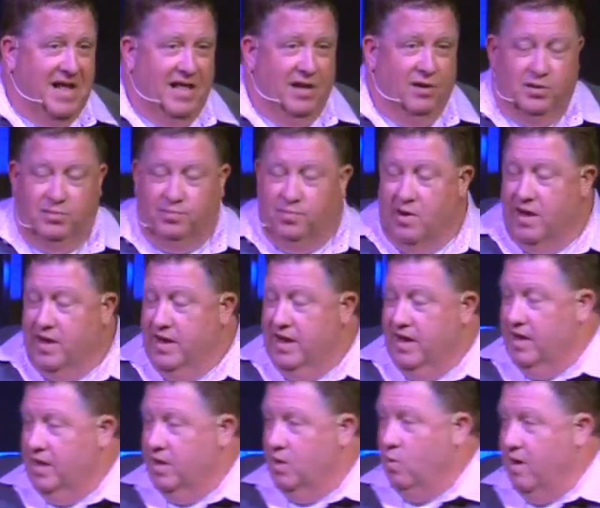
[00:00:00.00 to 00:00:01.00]
There was
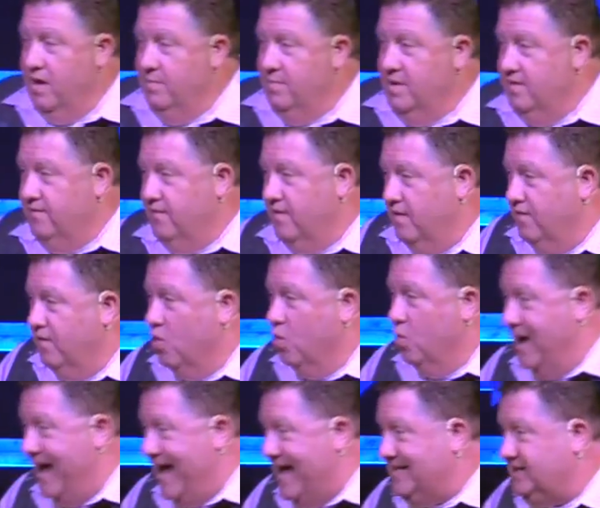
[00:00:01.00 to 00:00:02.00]
probably quite a bit of
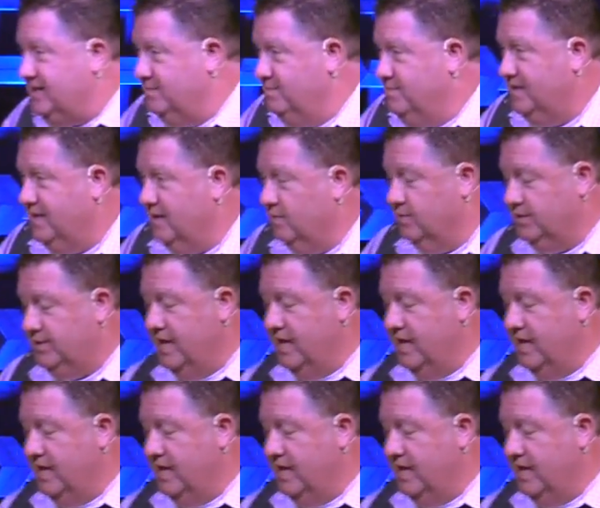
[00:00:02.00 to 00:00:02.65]
harassment that was